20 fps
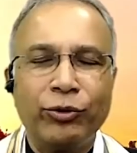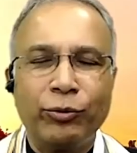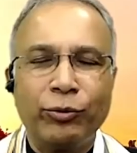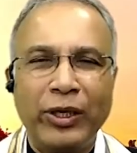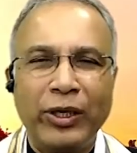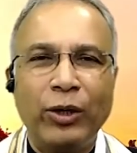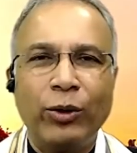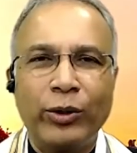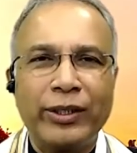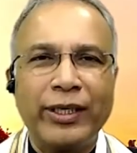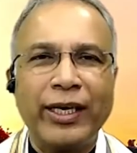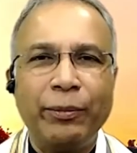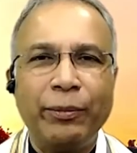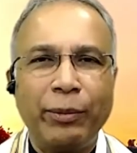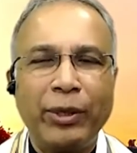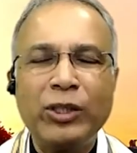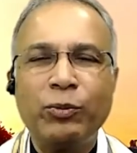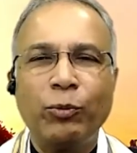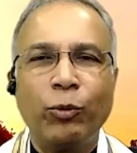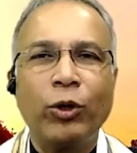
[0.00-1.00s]
be looked at
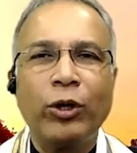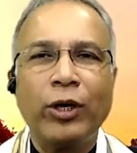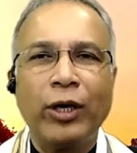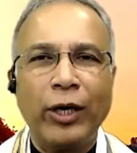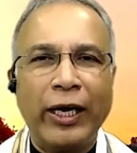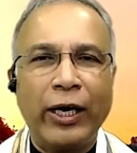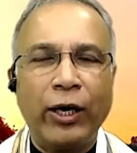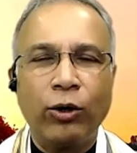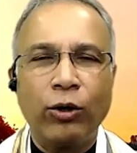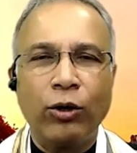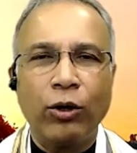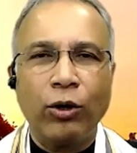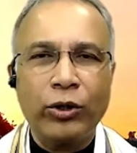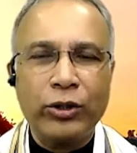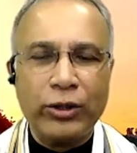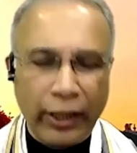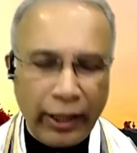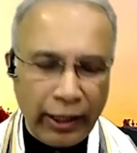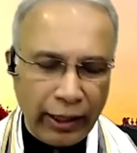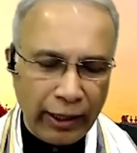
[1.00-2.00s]
much more
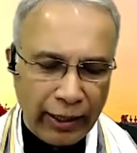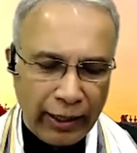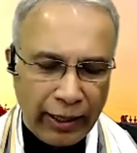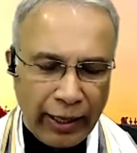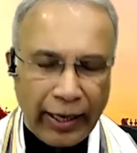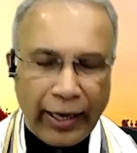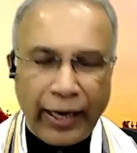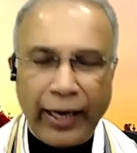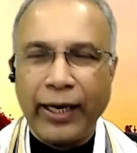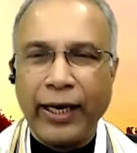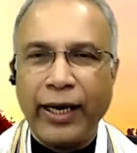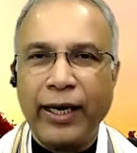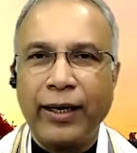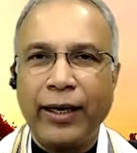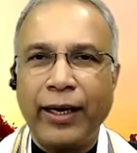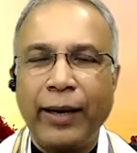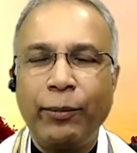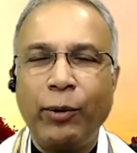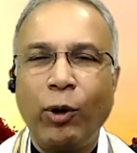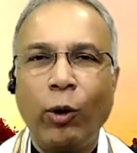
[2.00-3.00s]
closely. And
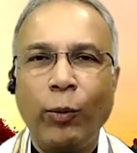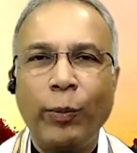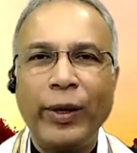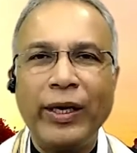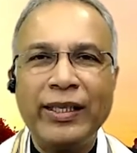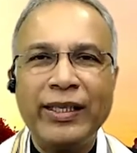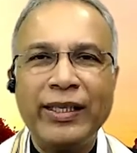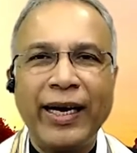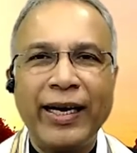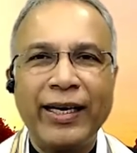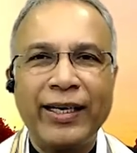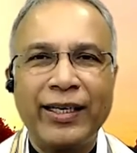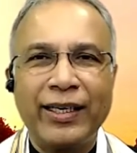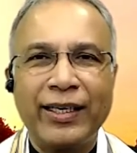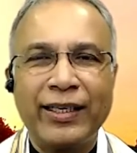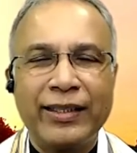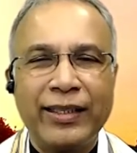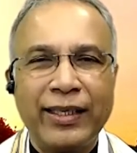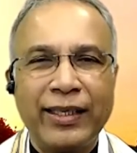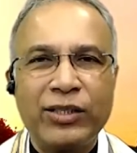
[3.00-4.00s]
I'm hoping that
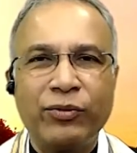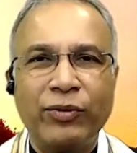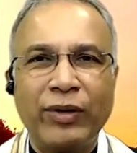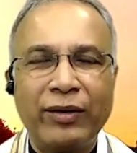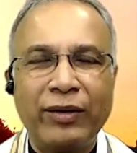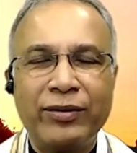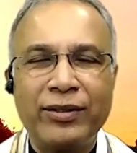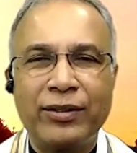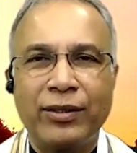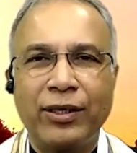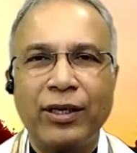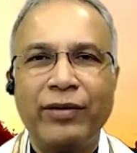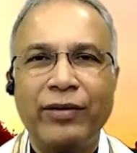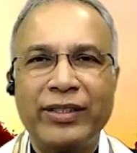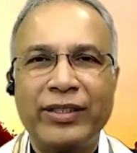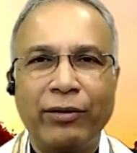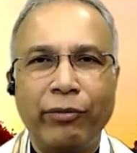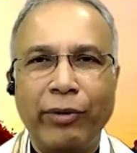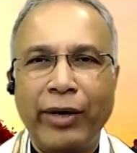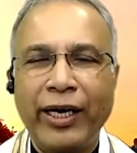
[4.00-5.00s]
this will serve as
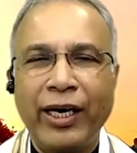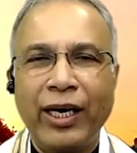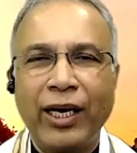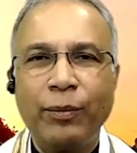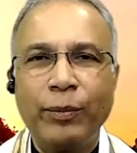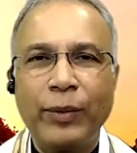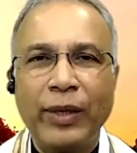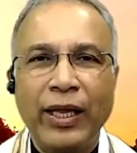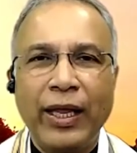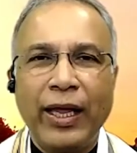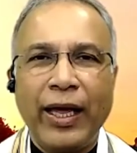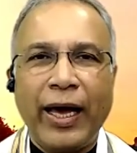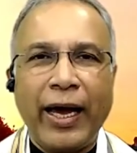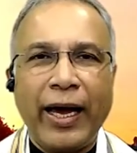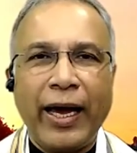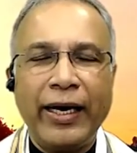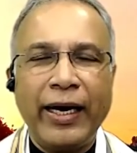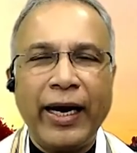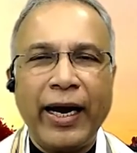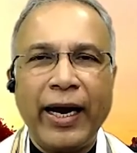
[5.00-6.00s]
a wake up.
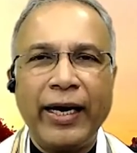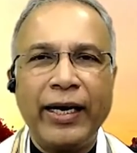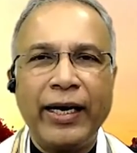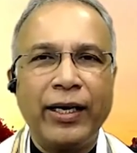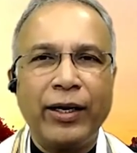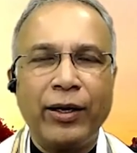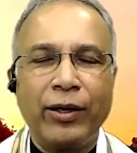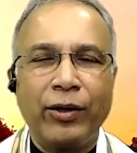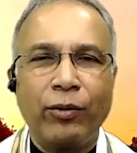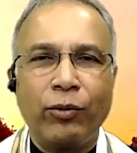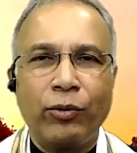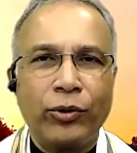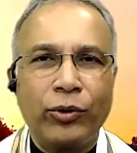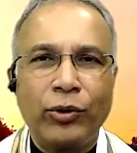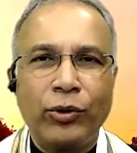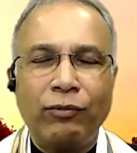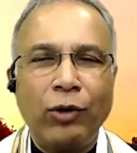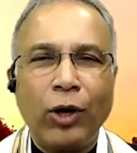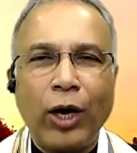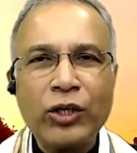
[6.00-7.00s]
And
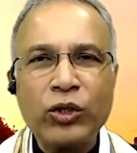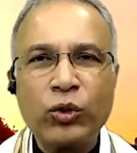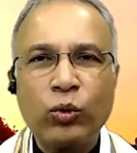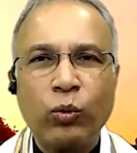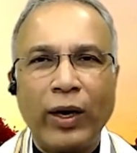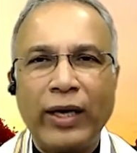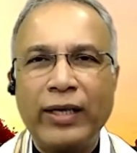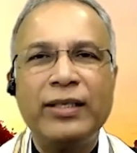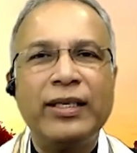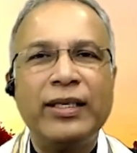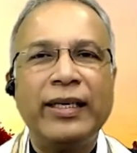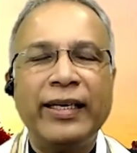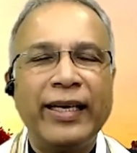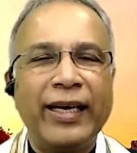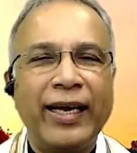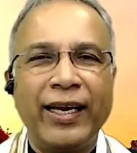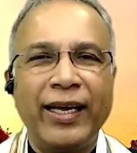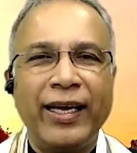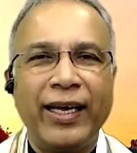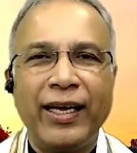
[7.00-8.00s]
you've lost once in
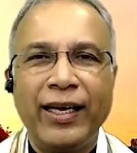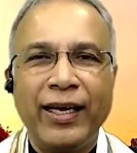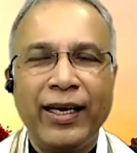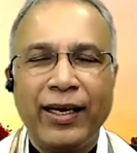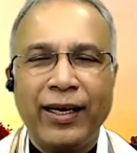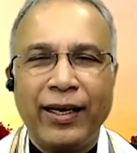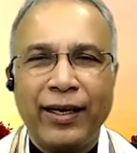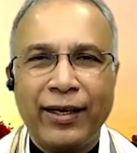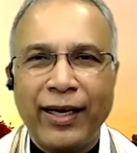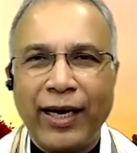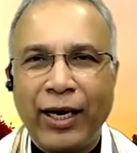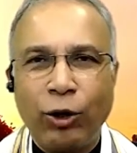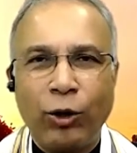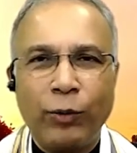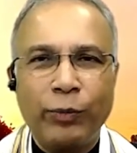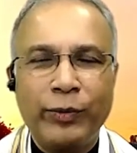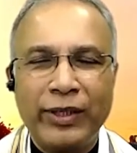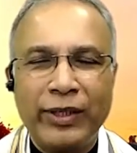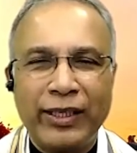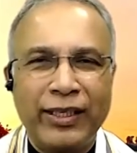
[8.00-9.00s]
Delhi. I
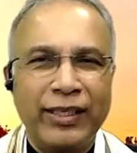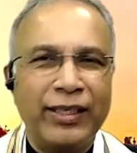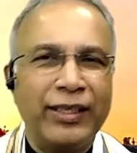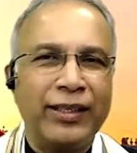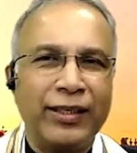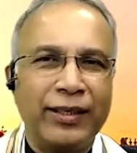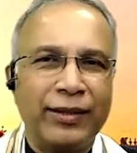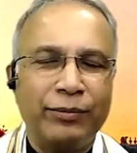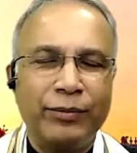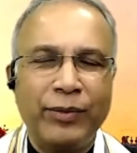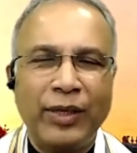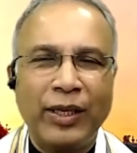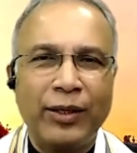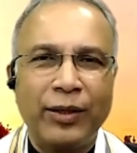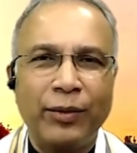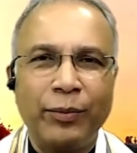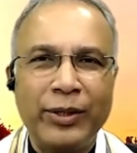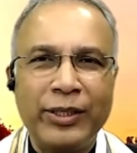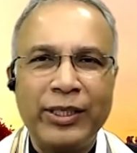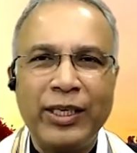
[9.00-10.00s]
hope the
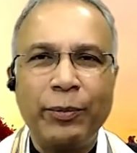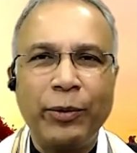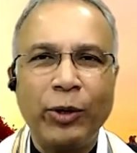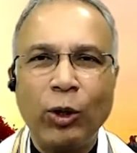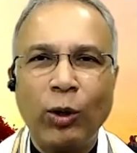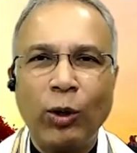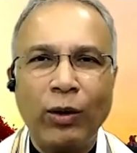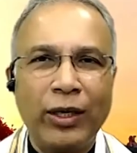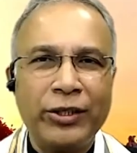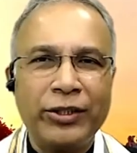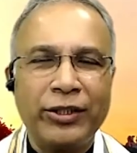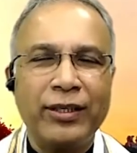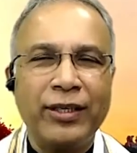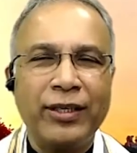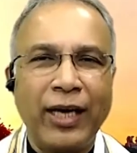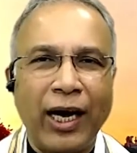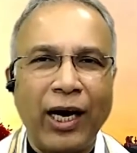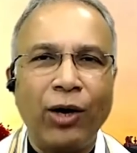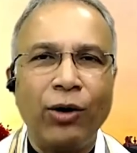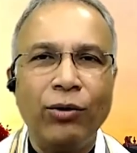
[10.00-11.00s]
BJP coalition
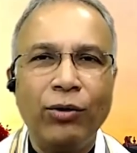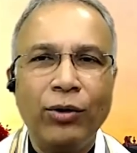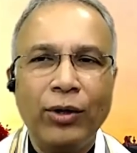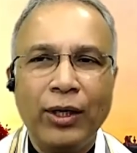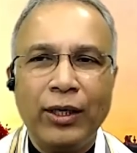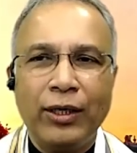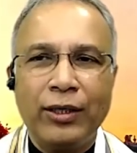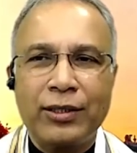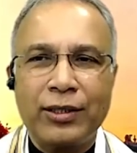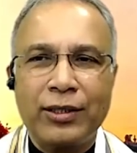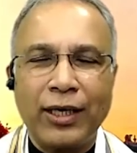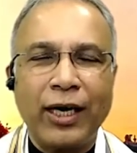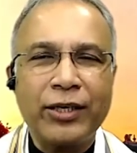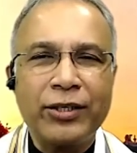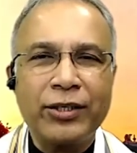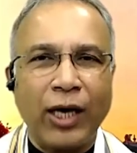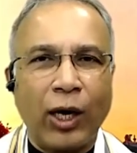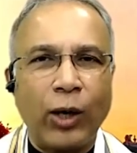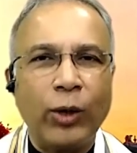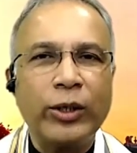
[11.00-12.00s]
now starts
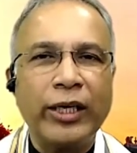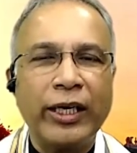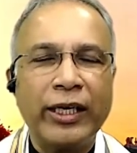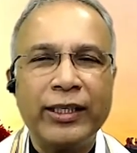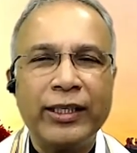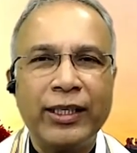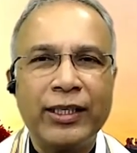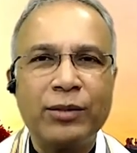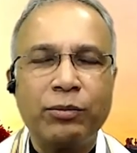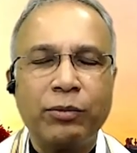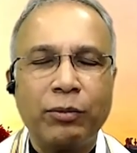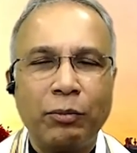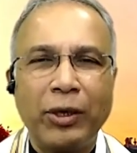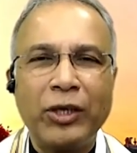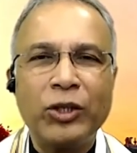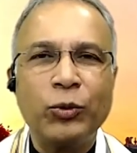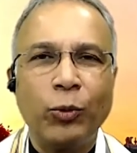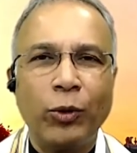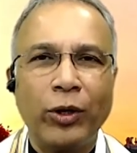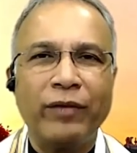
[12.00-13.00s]
countering this
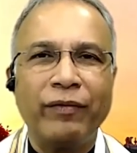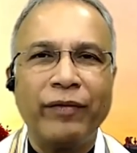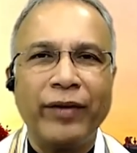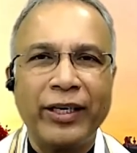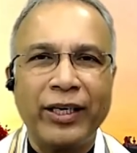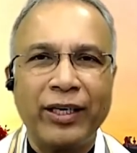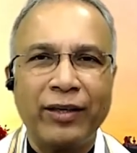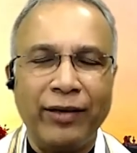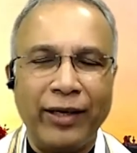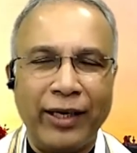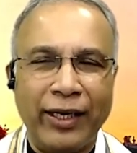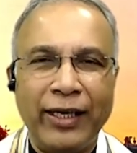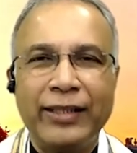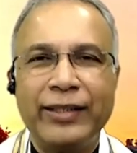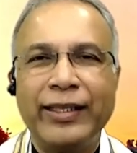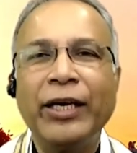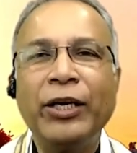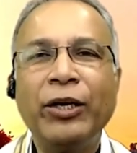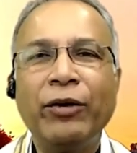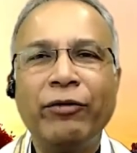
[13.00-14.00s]
much more effectively.
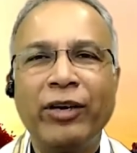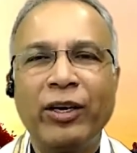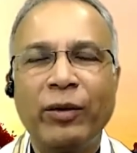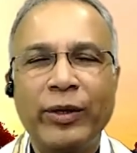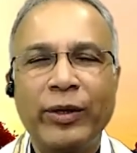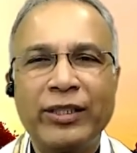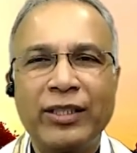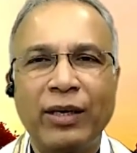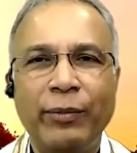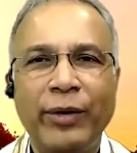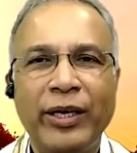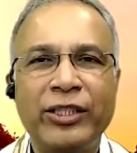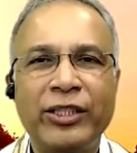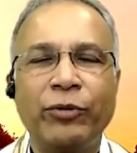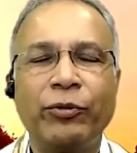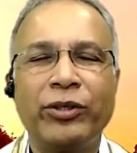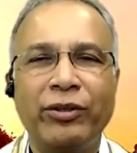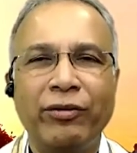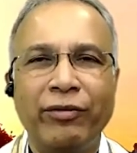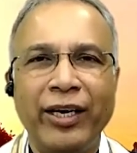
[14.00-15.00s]
Thank you very much, Ramesh. It
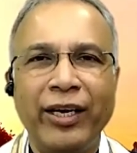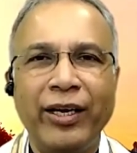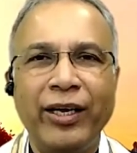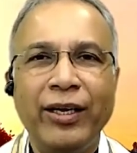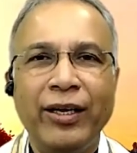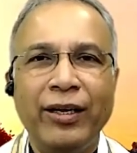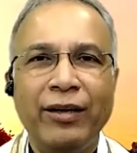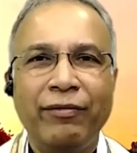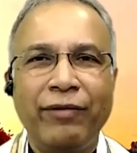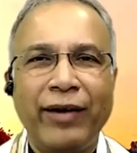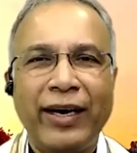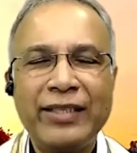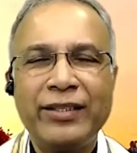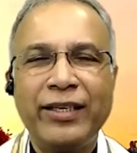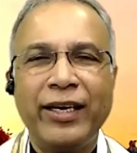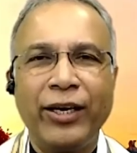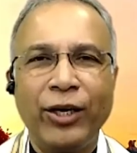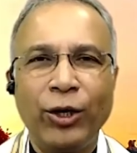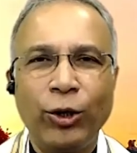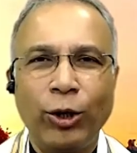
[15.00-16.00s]
was a very
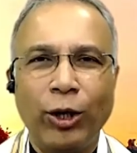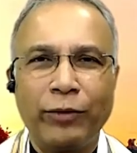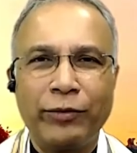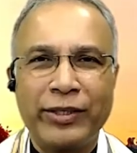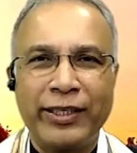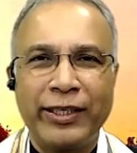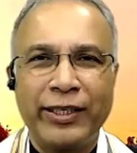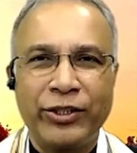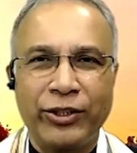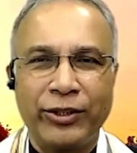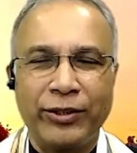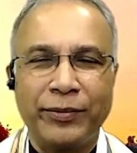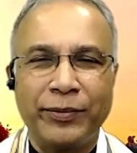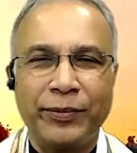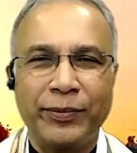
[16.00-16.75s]
fascinating conversation.